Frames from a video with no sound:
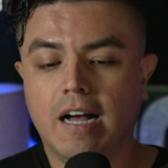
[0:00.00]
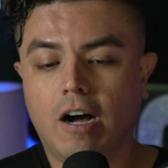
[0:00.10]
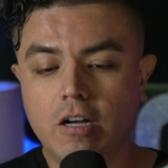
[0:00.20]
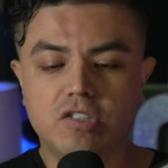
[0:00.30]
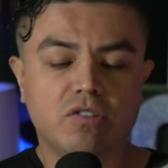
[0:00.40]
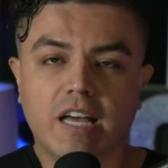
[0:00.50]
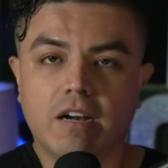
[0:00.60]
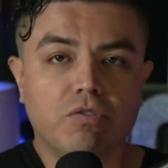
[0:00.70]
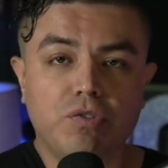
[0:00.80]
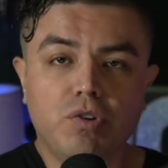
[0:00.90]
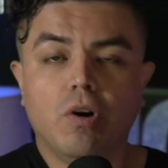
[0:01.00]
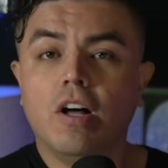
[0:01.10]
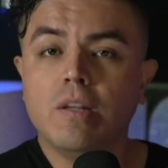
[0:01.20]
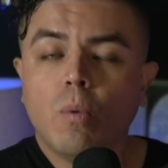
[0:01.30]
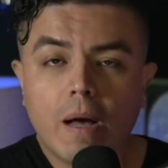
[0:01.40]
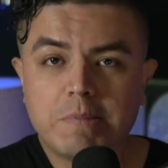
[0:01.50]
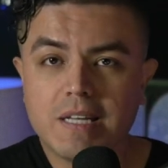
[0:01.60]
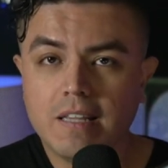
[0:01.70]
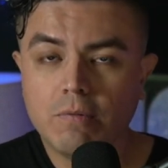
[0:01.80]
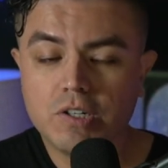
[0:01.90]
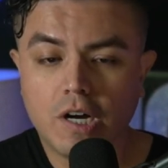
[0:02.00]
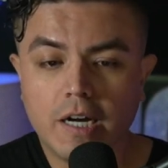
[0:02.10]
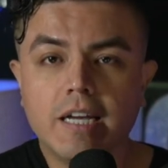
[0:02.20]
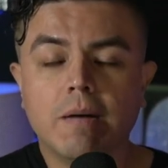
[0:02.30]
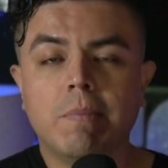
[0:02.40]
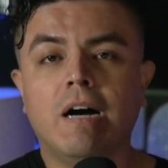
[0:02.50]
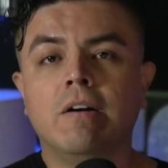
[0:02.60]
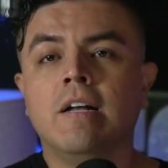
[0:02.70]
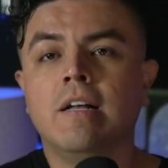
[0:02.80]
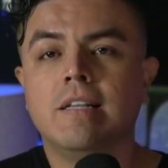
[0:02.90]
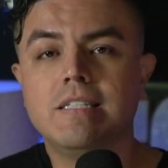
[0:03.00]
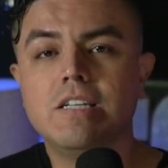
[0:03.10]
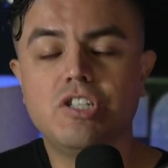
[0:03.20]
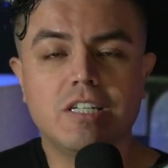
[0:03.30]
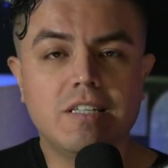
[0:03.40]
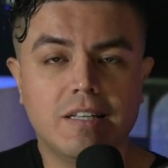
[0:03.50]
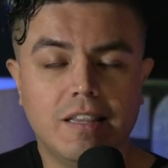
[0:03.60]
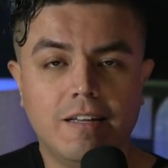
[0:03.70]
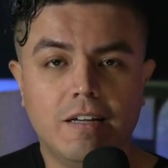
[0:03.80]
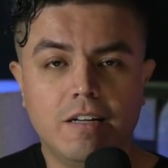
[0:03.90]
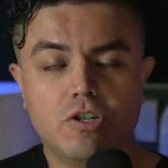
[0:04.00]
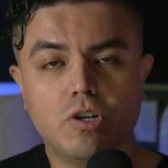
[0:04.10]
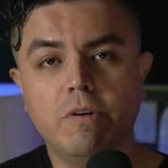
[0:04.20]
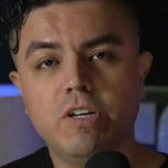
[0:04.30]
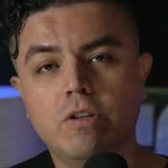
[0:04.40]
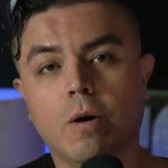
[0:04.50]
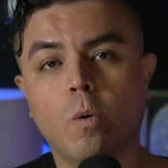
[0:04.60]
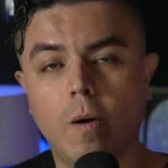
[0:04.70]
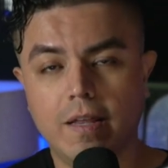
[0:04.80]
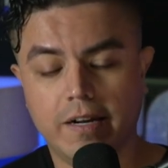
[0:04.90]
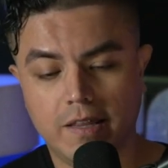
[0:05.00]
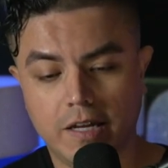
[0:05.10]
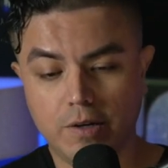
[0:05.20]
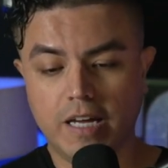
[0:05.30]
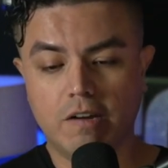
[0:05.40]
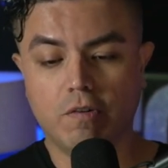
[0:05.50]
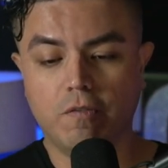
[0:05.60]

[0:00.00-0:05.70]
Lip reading: Also not a review on the website that we're talking about. This is just showing you the quality that you get for